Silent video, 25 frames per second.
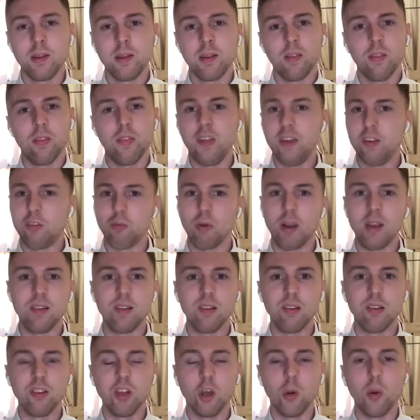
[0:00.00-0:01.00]
This race is
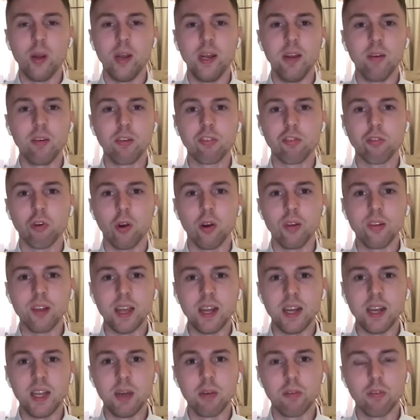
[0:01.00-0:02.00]
nowhere near as strong as any
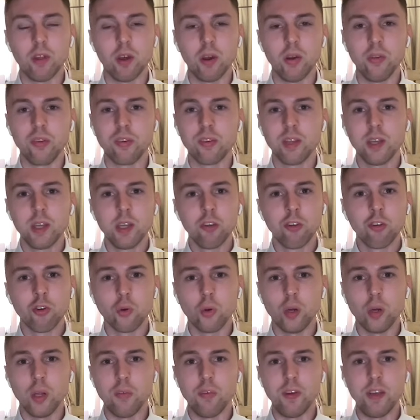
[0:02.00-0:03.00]
of those. Surely
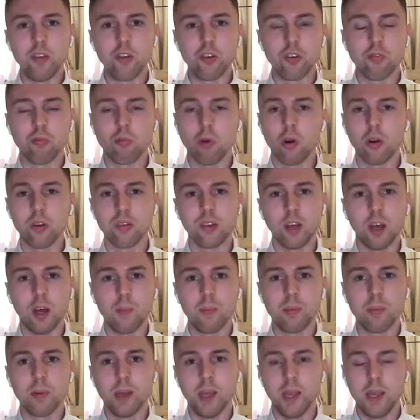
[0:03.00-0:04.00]
if he just rocks up
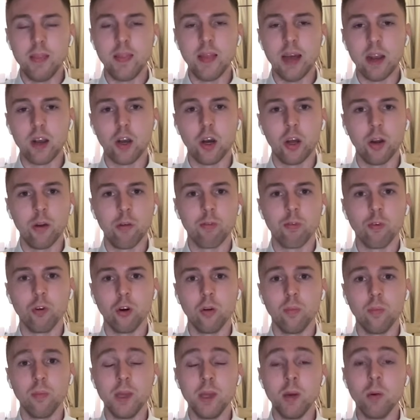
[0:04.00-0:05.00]
in that kind of form,
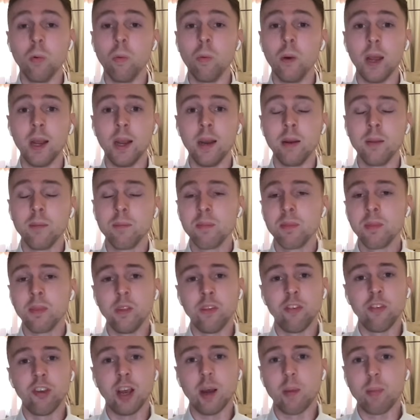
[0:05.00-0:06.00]
he'll win. The
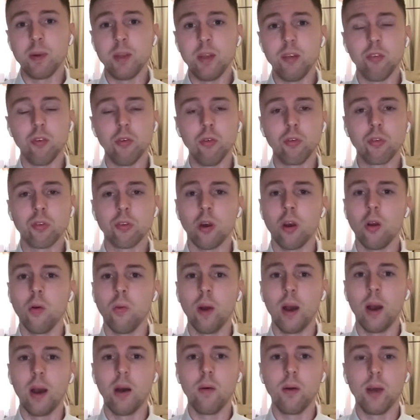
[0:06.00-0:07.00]
Japanese do so
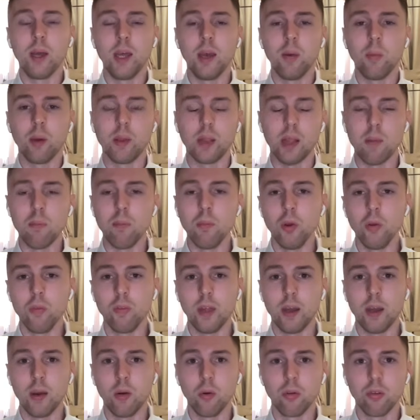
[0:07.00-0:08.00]
well here when they move their
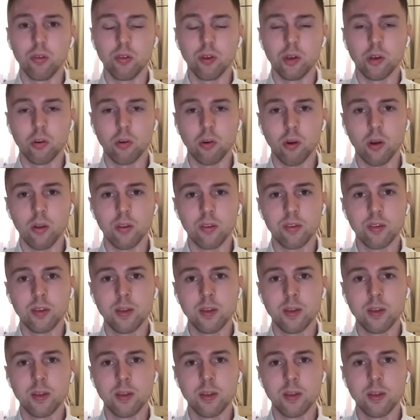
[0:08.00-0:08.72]
horses across.